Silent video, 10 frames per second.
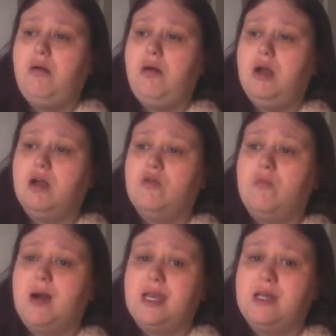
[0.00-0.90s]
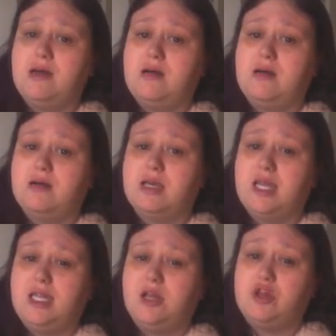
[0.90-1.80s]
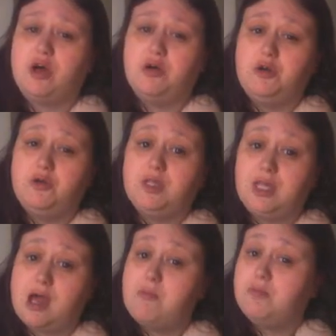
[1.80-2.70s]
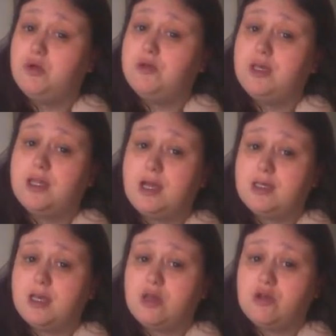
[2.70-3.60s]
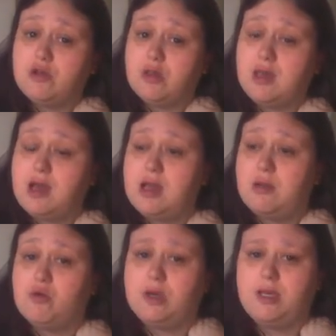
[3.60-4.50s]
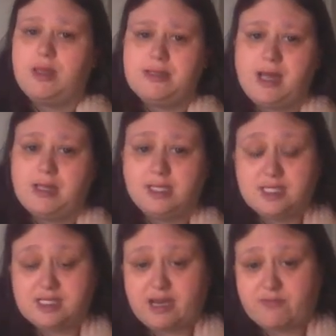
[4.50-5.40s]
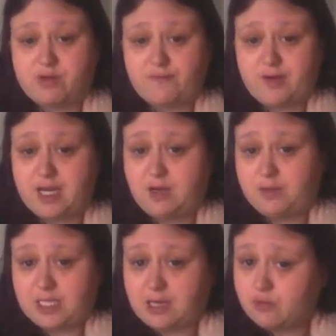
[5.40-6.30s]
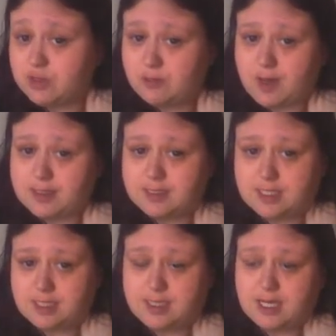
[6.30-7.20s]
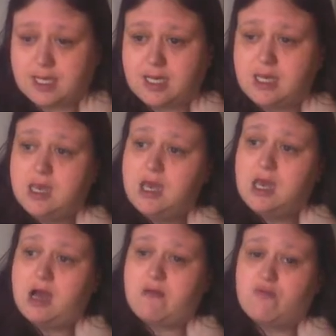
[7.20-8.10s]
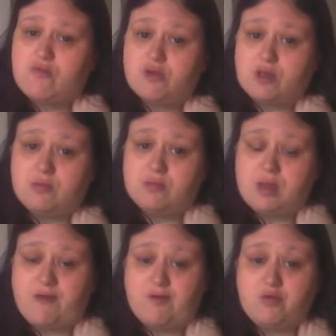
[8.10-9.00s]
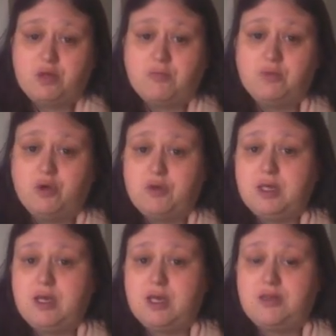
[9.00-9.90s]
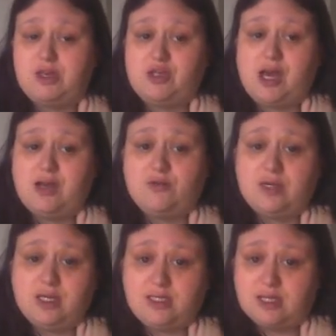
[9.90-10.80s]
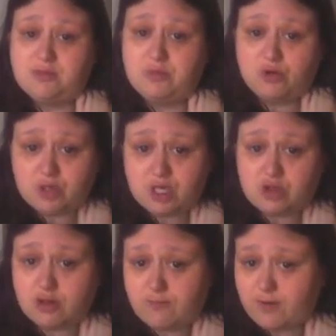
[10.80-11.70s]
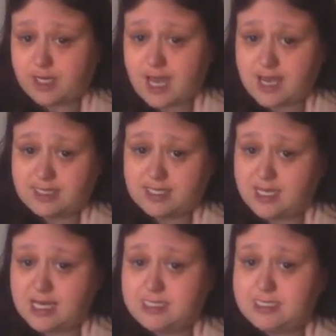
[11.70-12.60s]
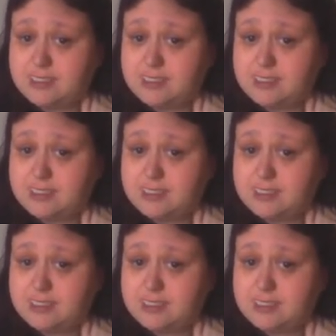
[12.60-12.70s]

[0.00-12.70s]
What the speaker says: I got one kind of chilling out to that music that I sent you there, and I'm going to link that in the description for anybody else that wants to thingy. I found some music. It's a channel and it does music just for cats and kittens,